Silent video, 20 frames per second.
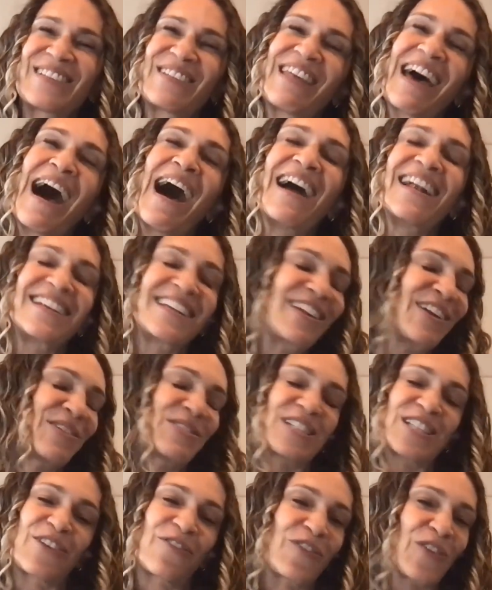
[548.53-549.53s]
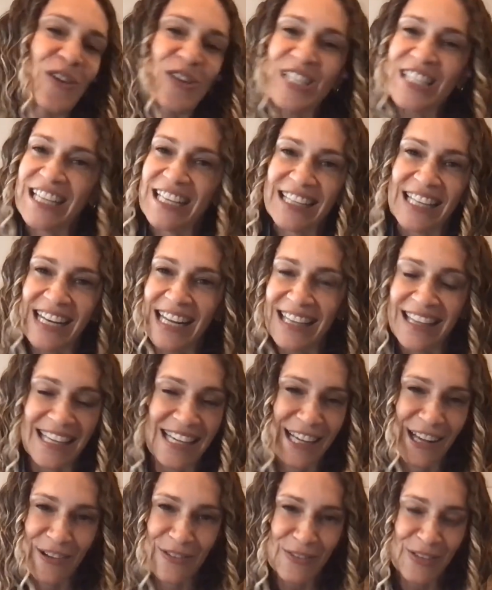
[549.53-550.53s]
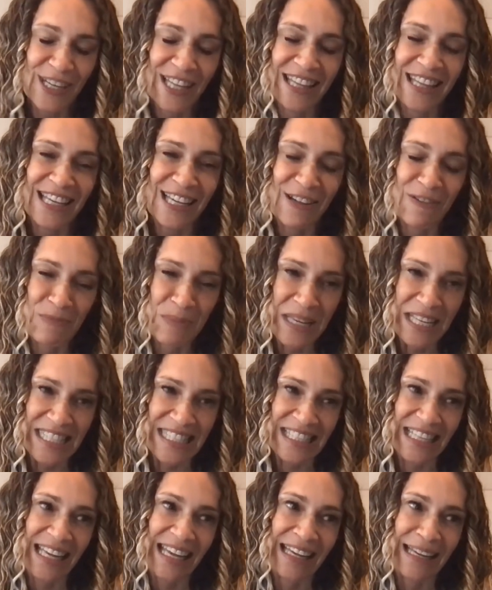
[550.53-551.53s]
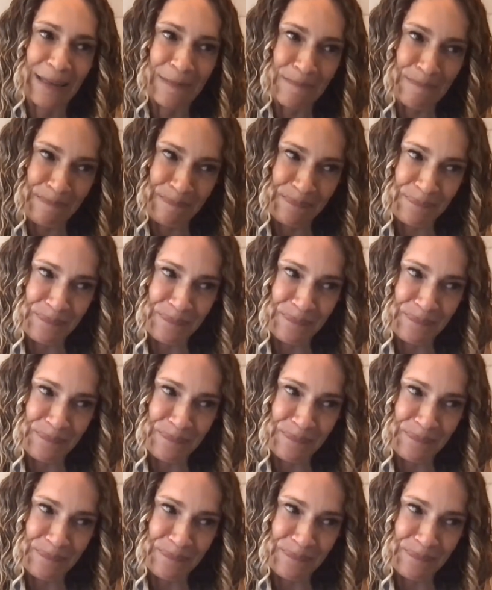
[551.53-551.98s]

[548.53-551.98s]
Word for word: So that, you know, is the first thing that I think of when I think of me as a kid.